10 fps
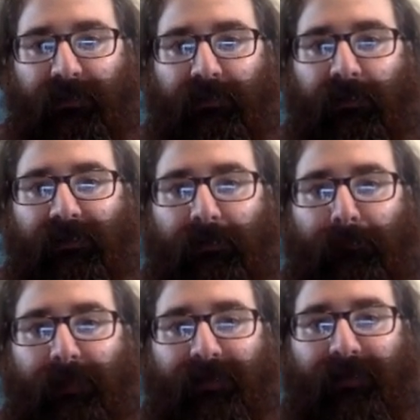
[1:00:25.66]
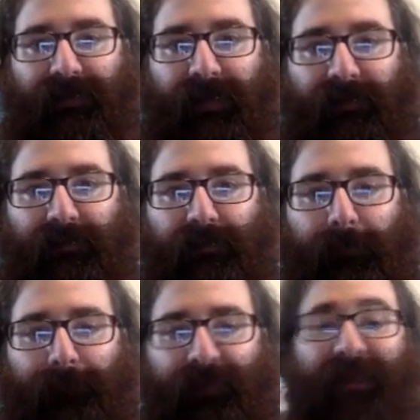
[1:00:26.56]
doesn't make sense.
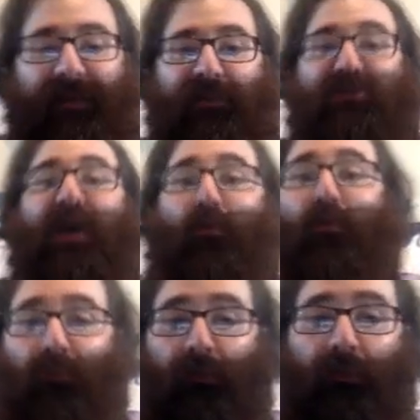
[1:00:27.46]
And in general,